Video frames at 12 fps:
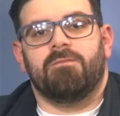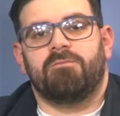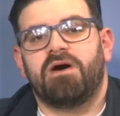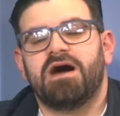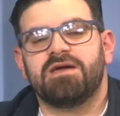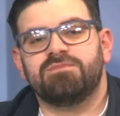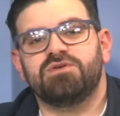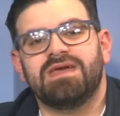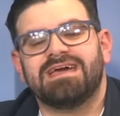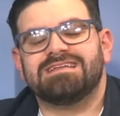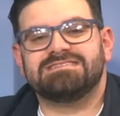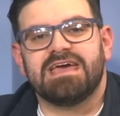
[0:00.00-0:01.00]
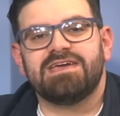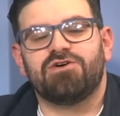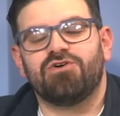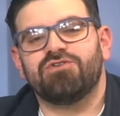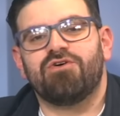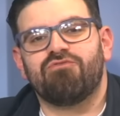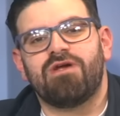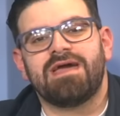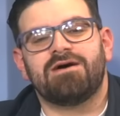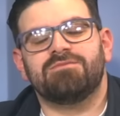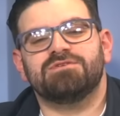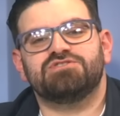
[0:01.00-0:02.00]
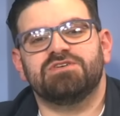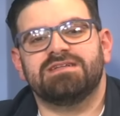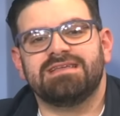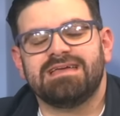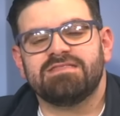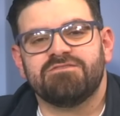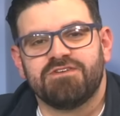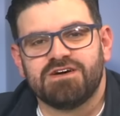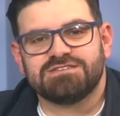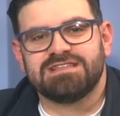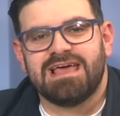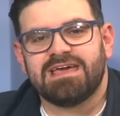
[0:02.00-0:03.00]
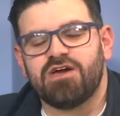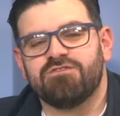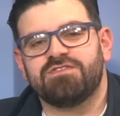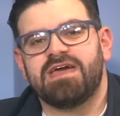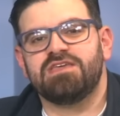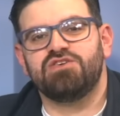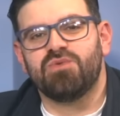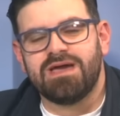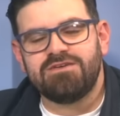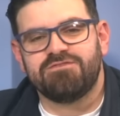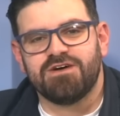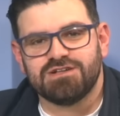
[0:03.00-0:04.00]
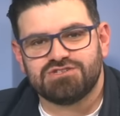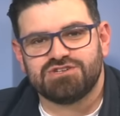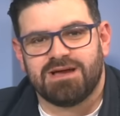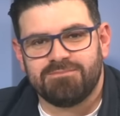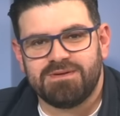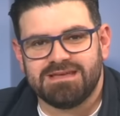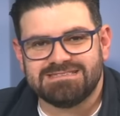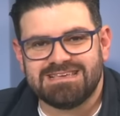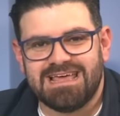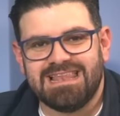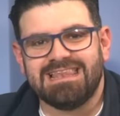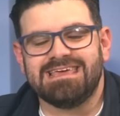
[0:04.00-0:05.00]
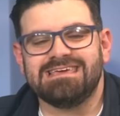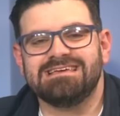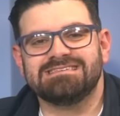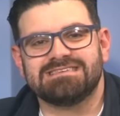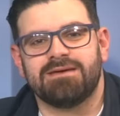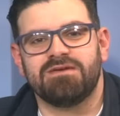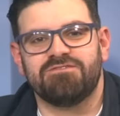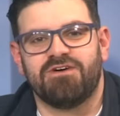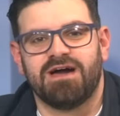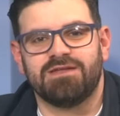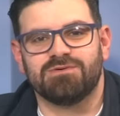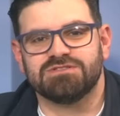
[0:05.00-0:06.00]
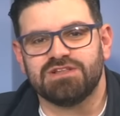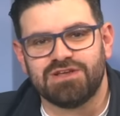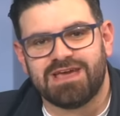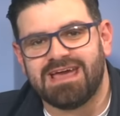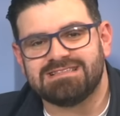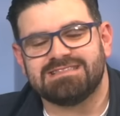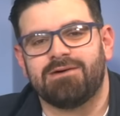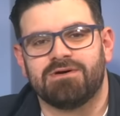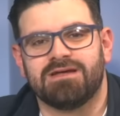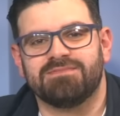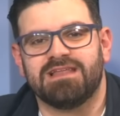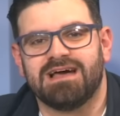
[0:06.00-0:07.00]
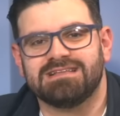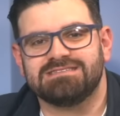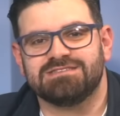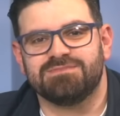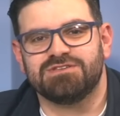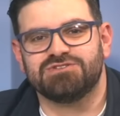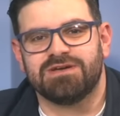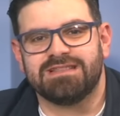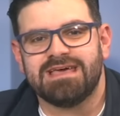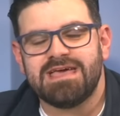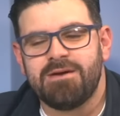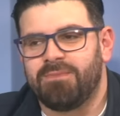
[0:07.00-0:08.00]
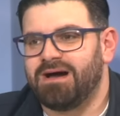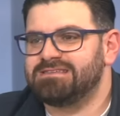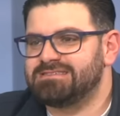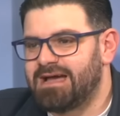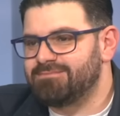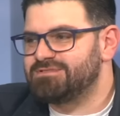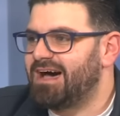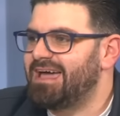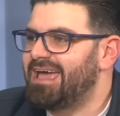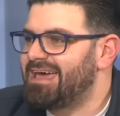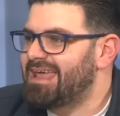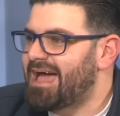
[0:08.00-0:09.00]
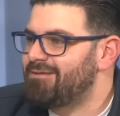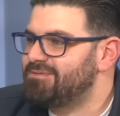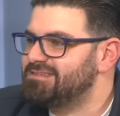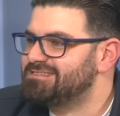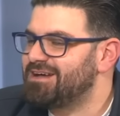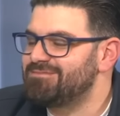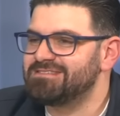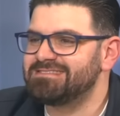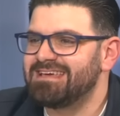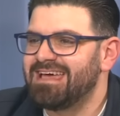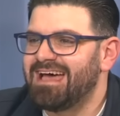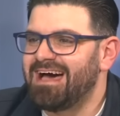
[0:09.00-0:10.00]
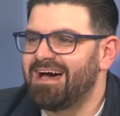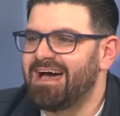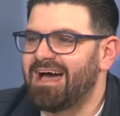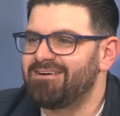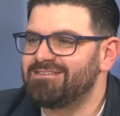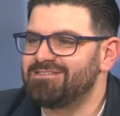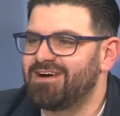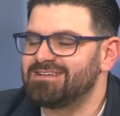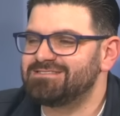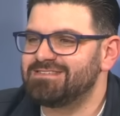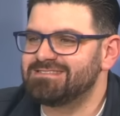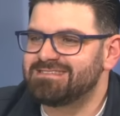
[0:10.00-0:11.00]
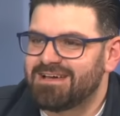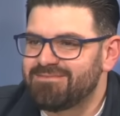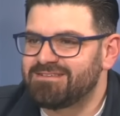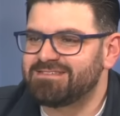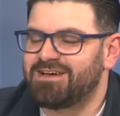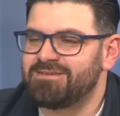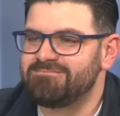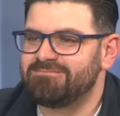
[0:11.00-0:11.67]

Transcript: Bayern Munich take on Real Madrid in the first leg of their UEFA Champions League semi-final. And to look ahead to that one, I'm delighted to be joined by Sam Tighe and Abbi Summers. How are you guys doing? Sam, how's it going?